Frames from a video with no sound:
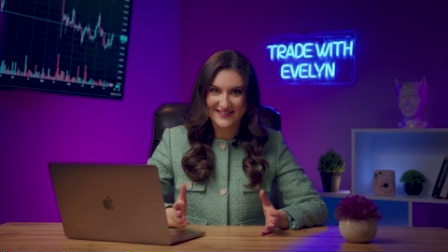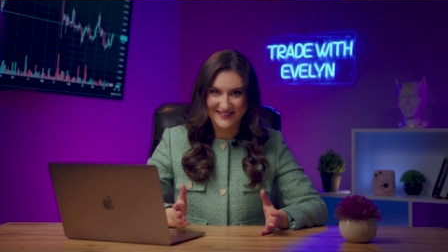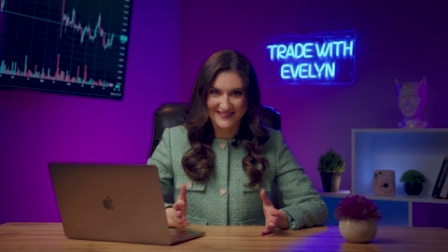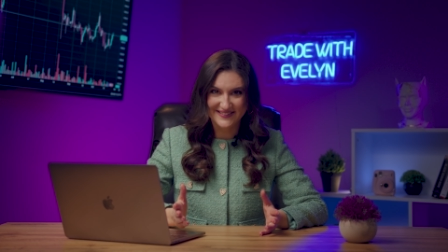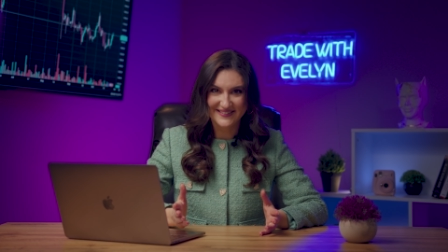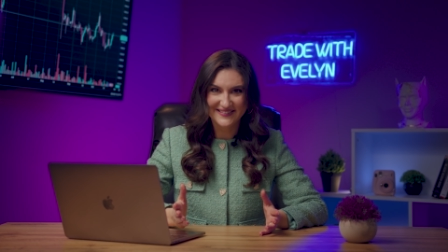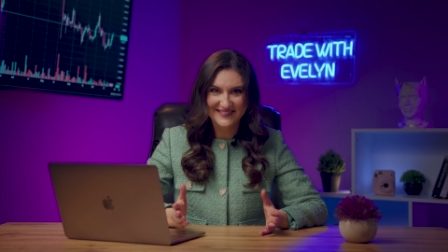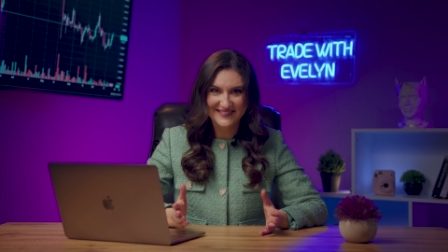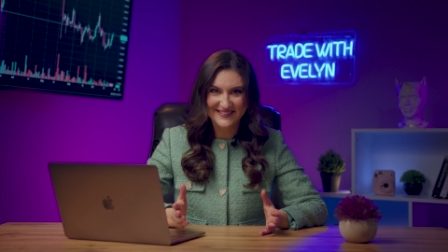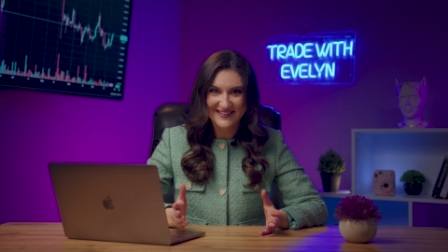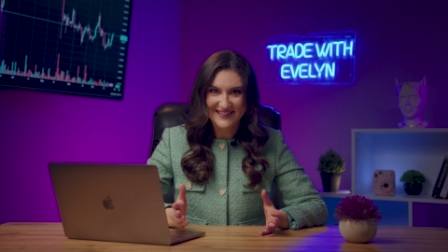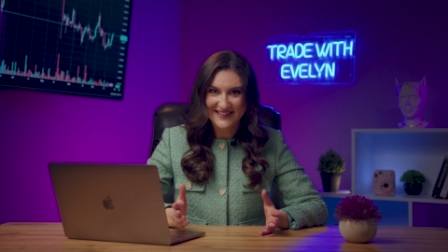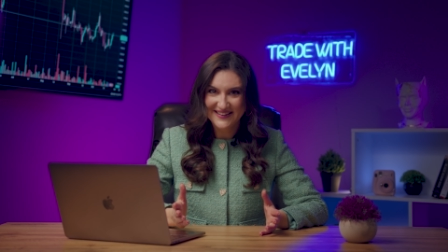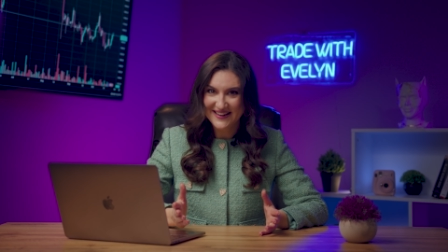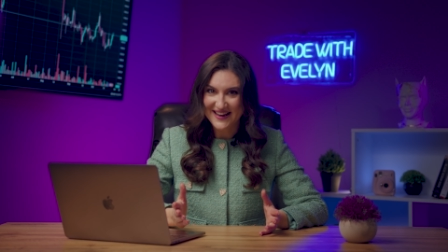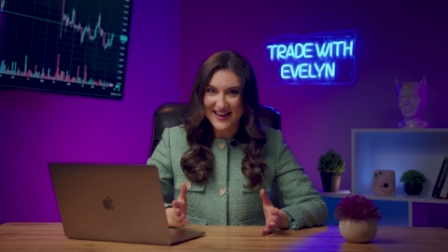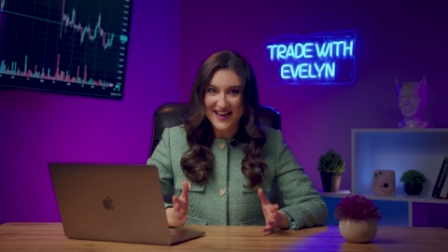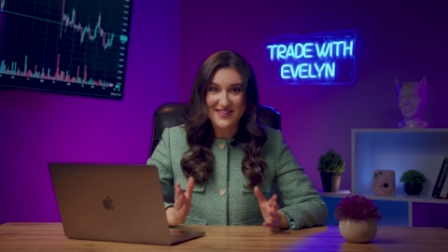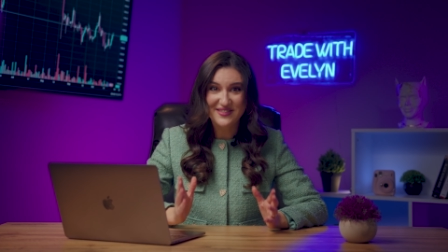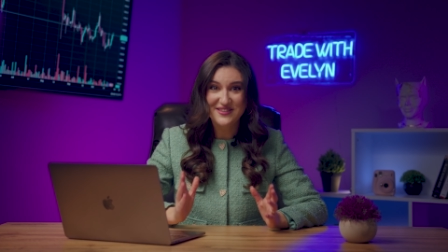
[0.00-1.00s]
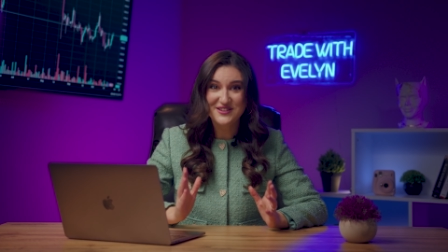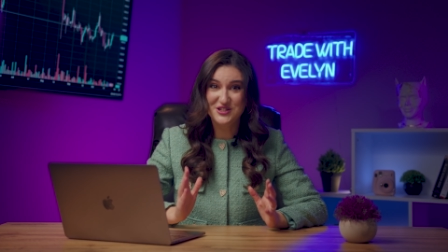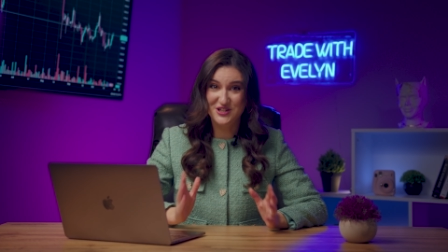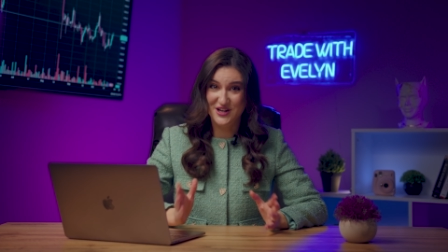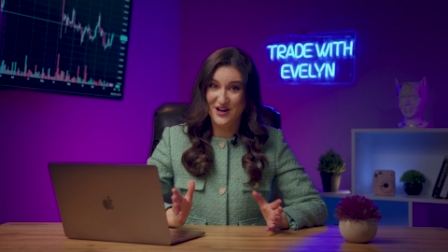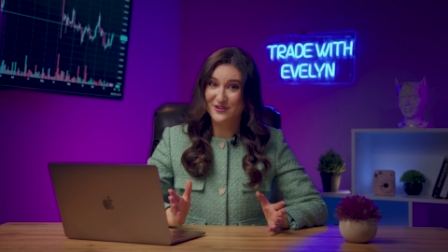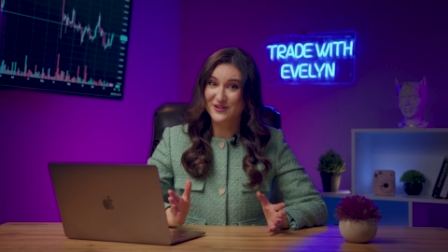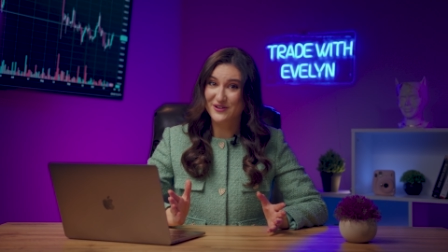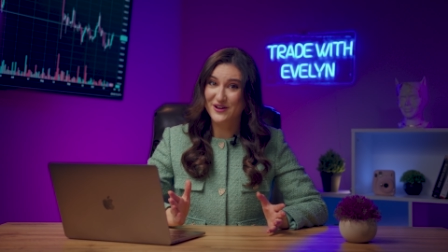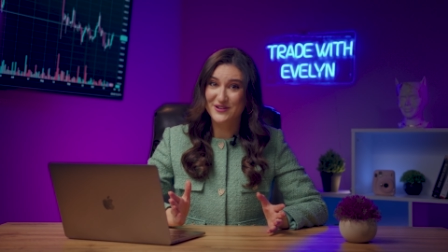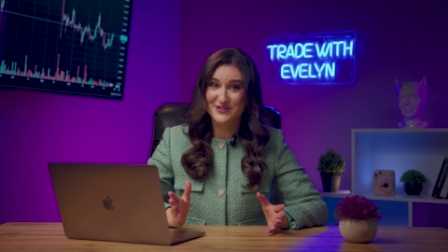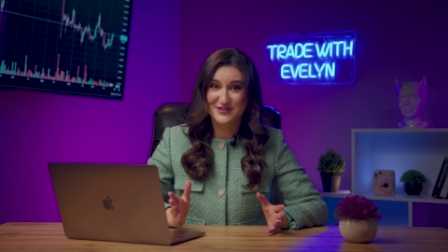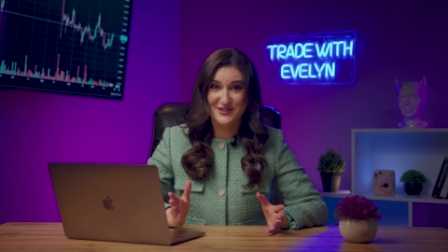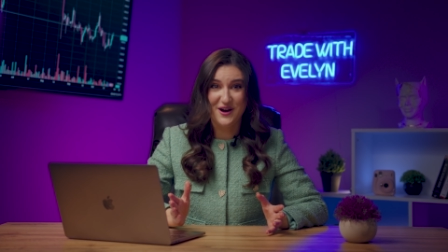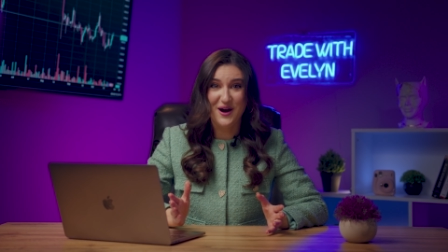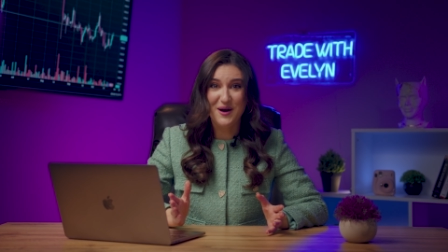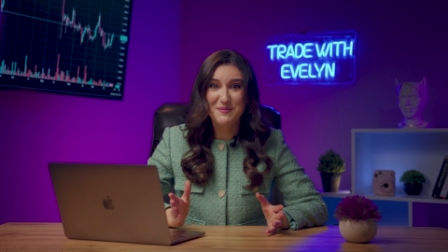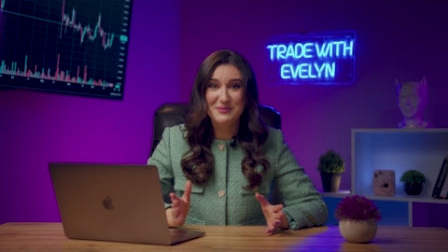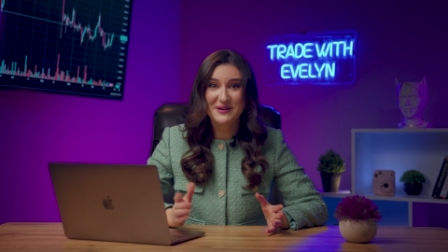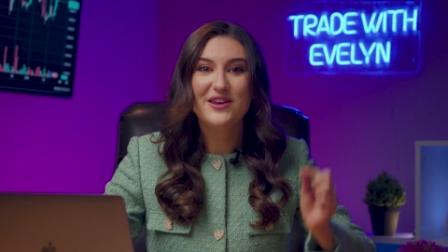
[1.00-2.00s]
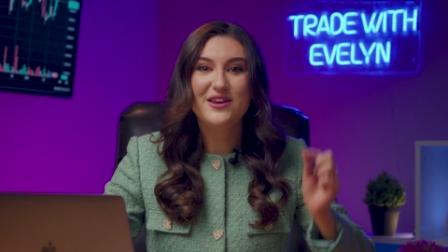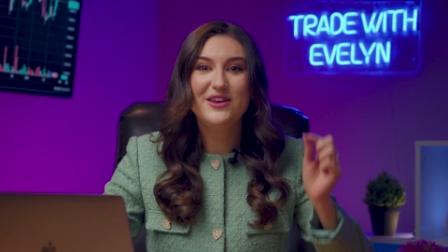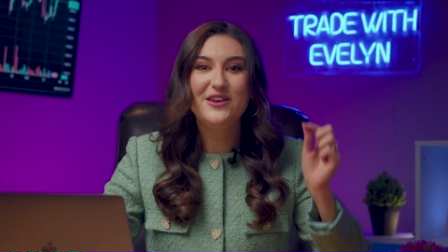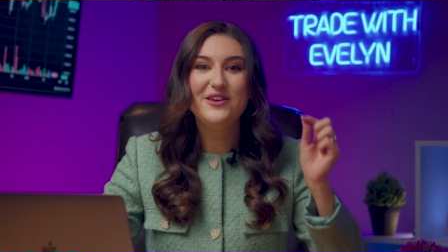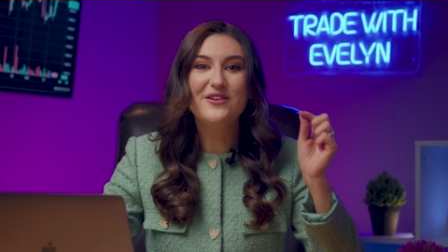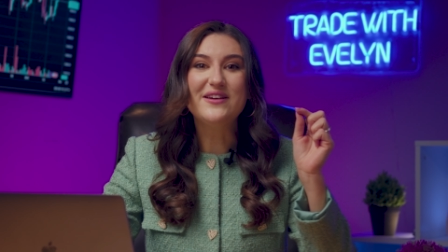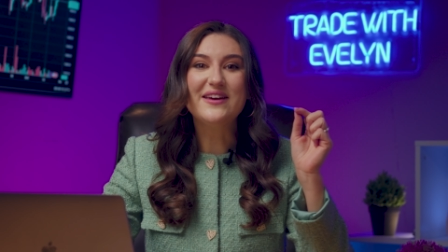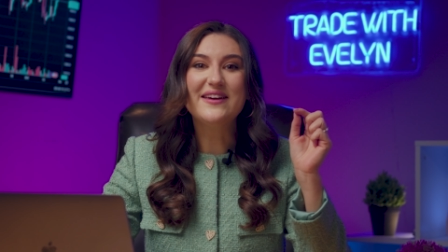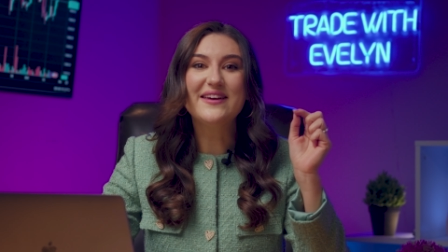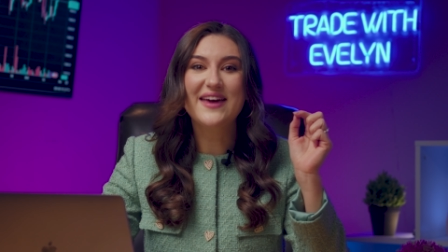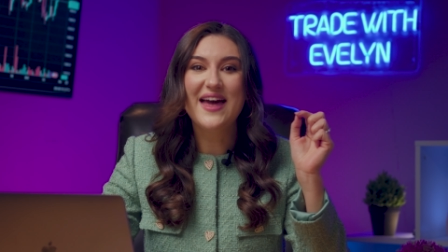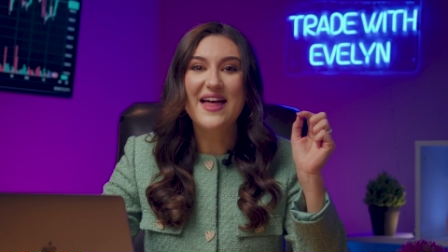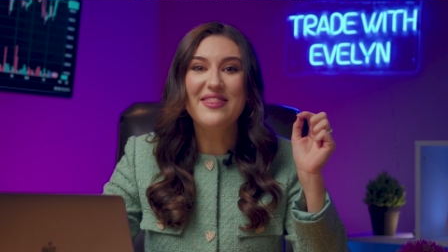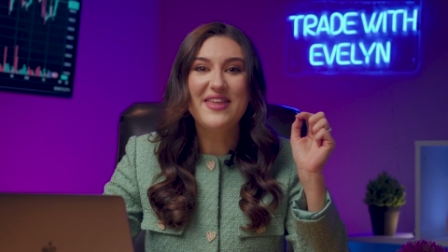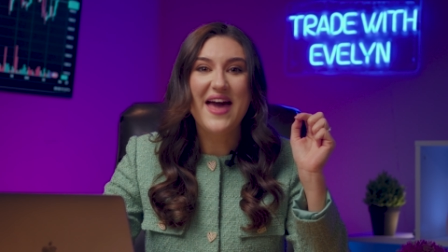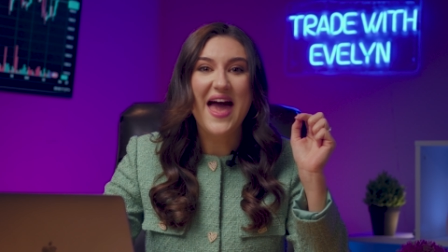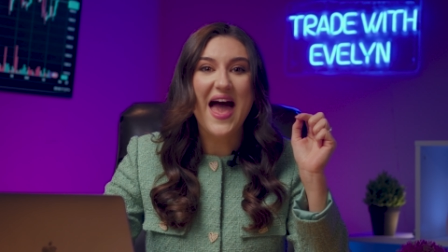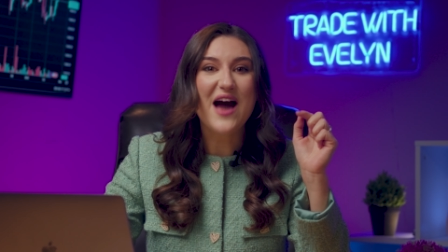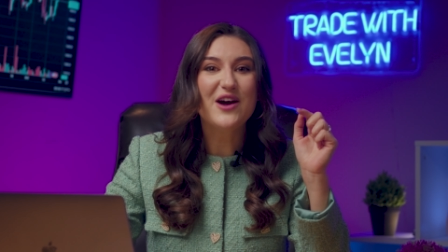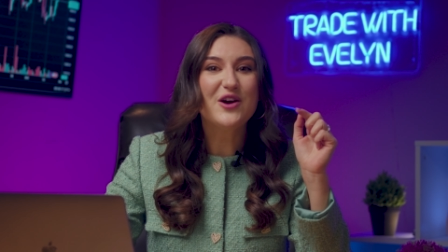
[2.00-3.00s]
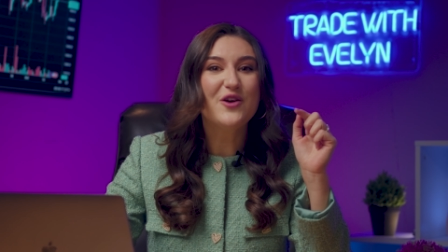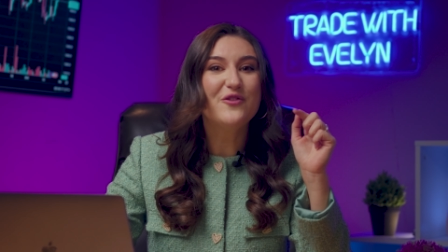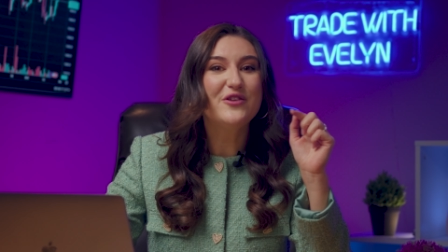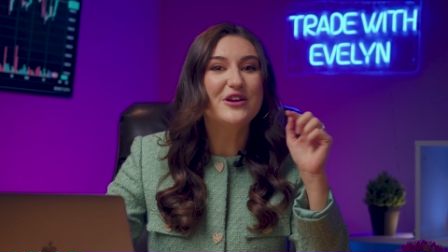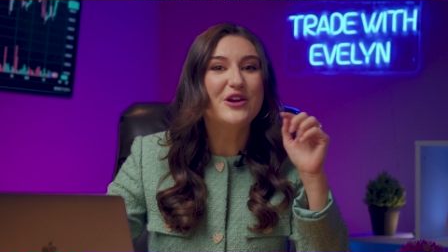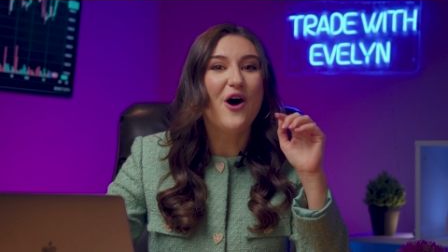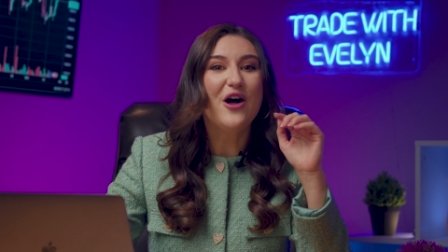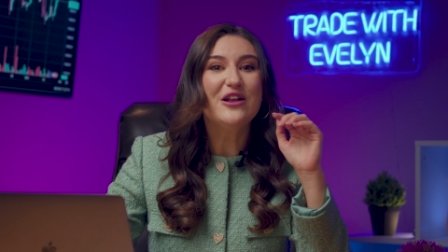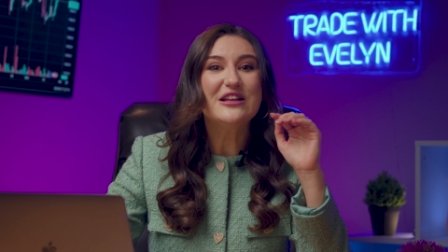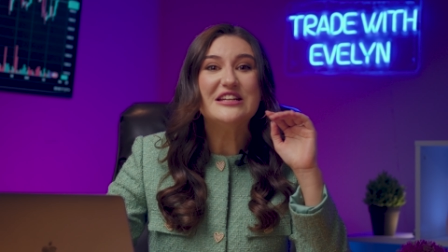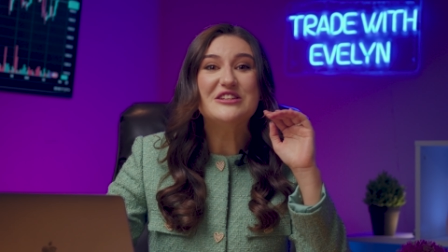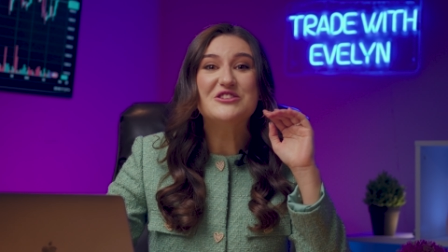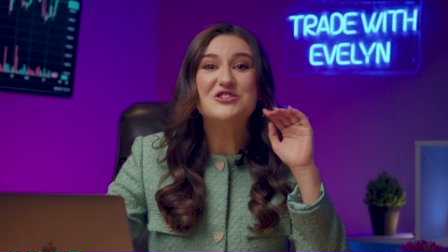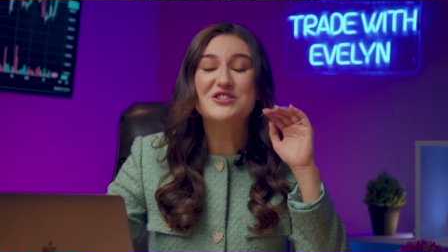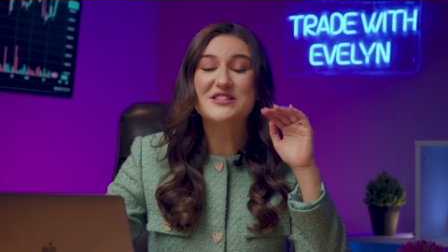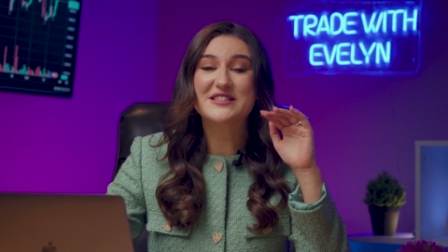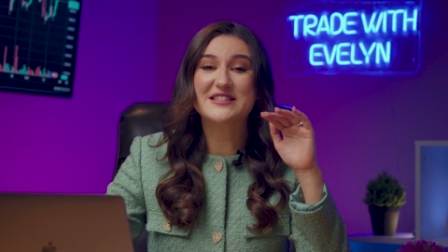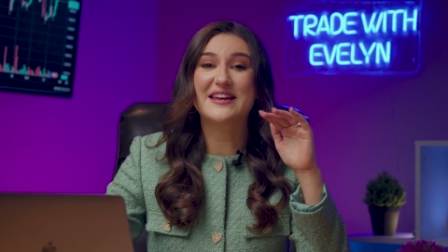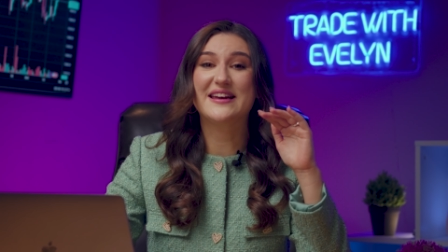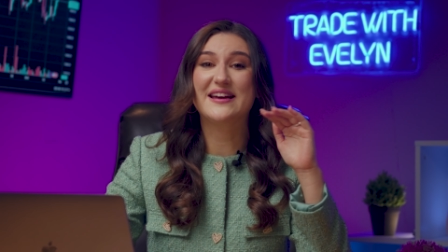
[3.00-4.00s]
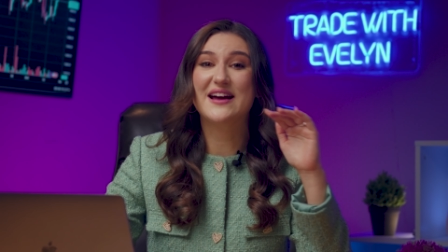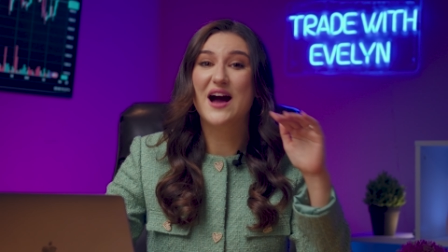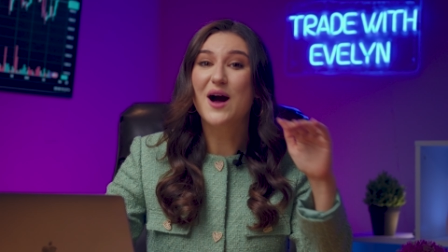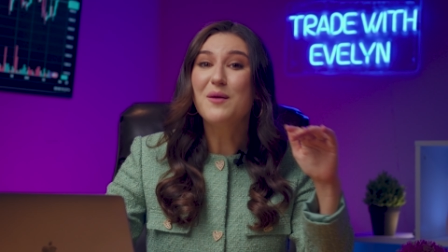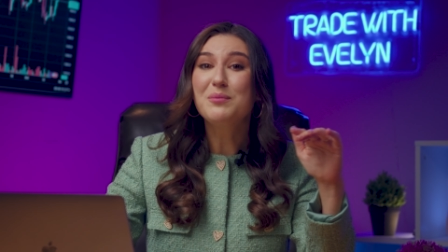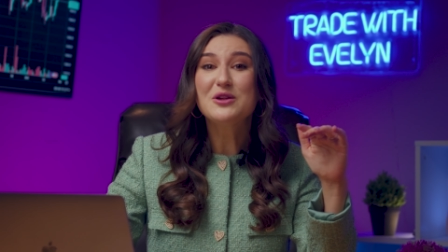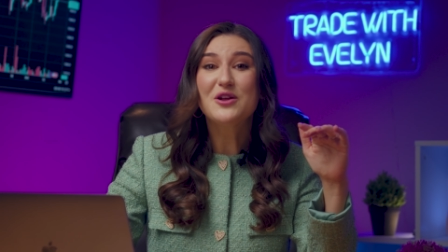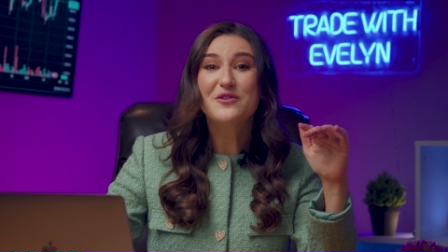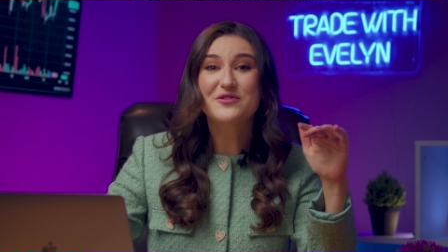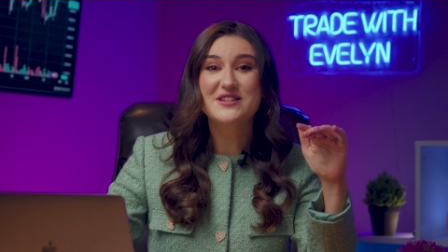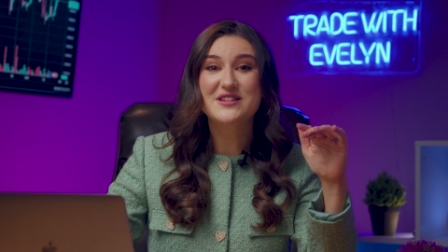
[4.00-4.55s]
huh? And the cherry on top, you can get the hang of it it all in just a couple of